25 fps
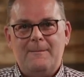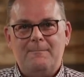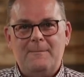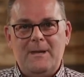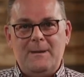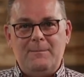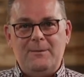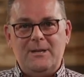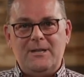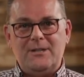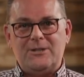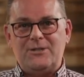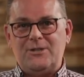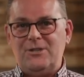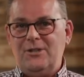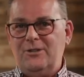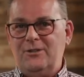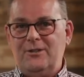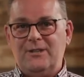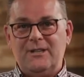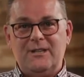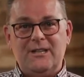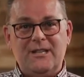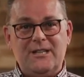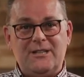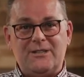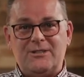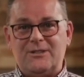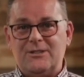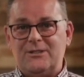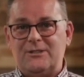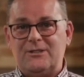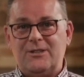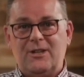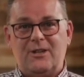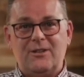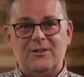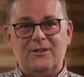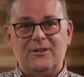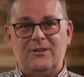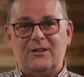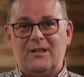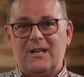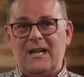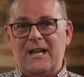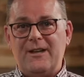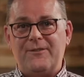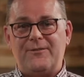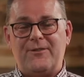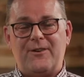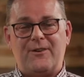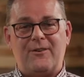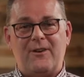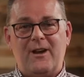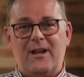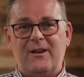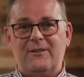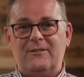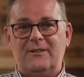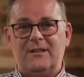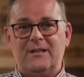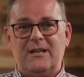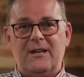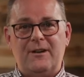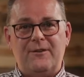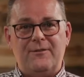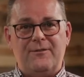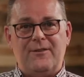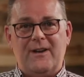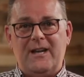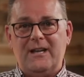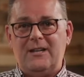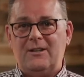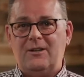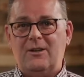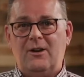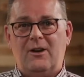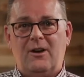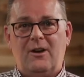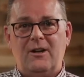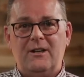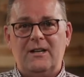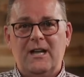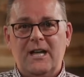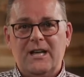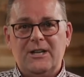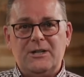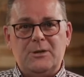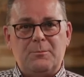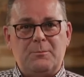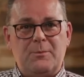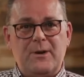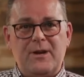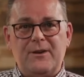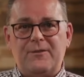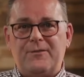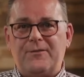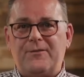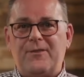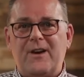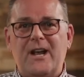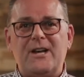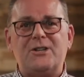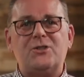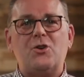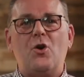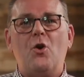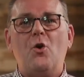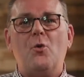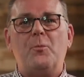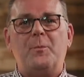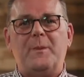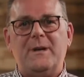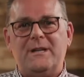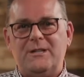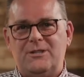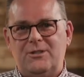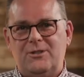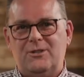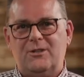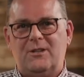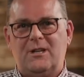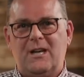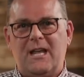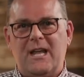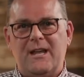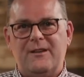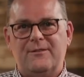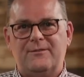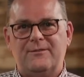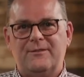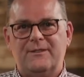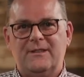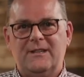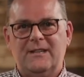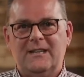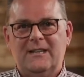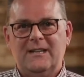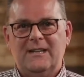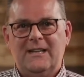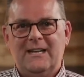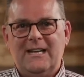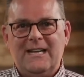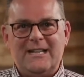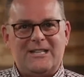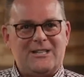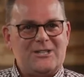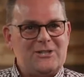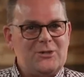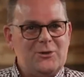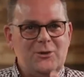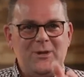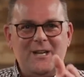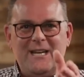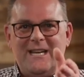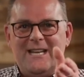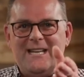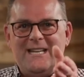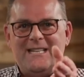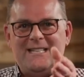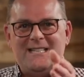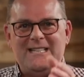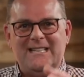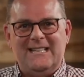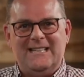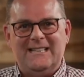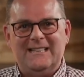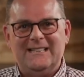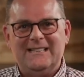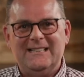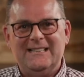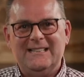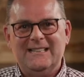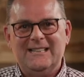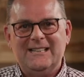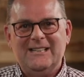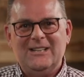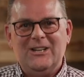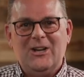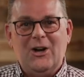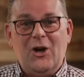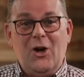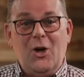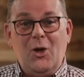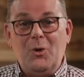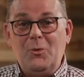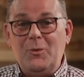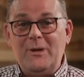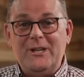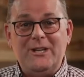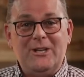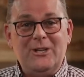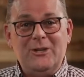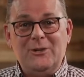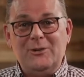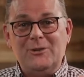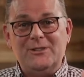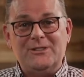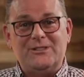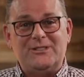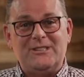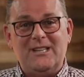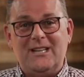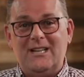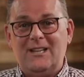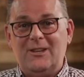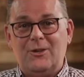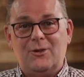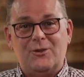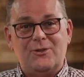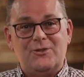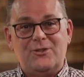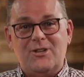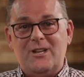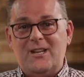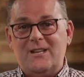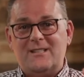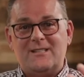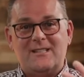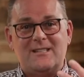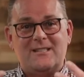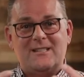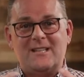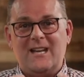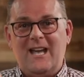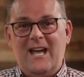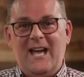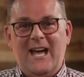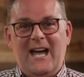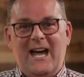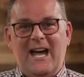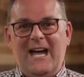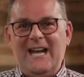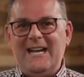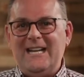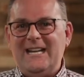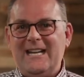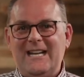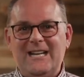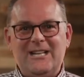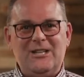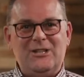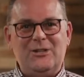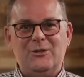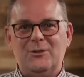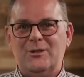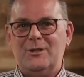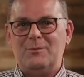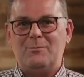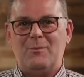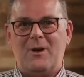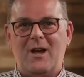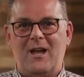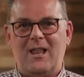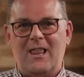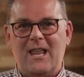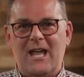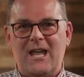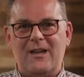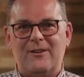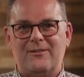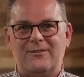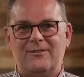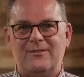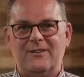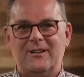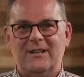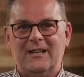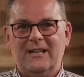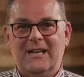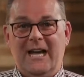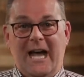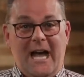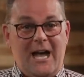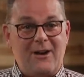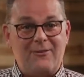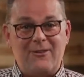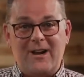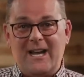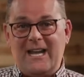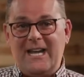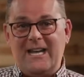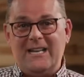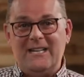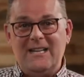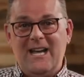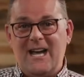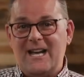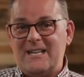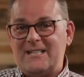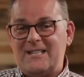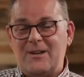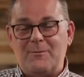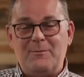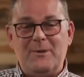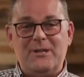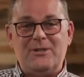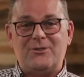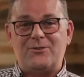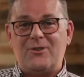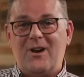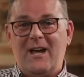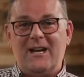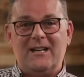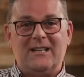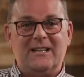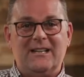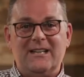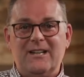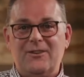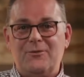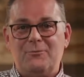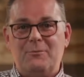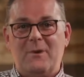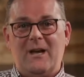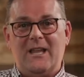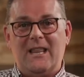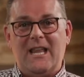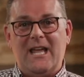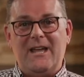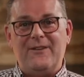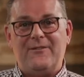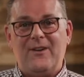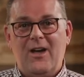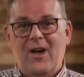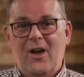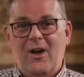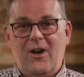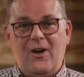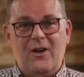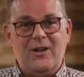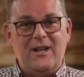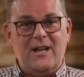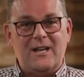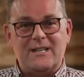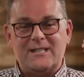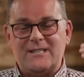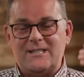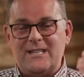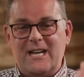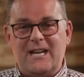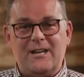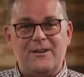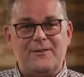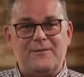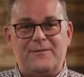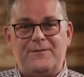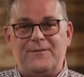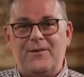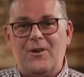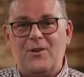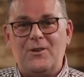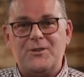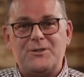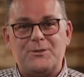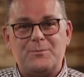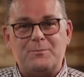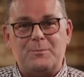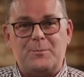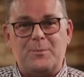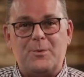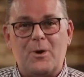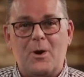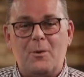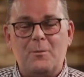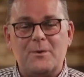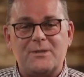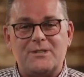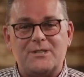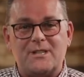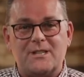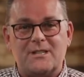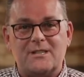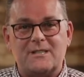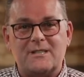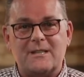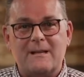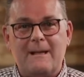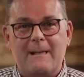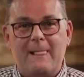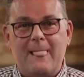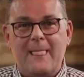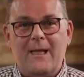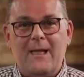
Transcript: Maybe it's you that needs to turn your life around and invite God to bring fresh hope into your life. It's so easy. All we do is say, Lord Jesus, I need You in my life. I recognize I've been trying to live my life on a set of false promises,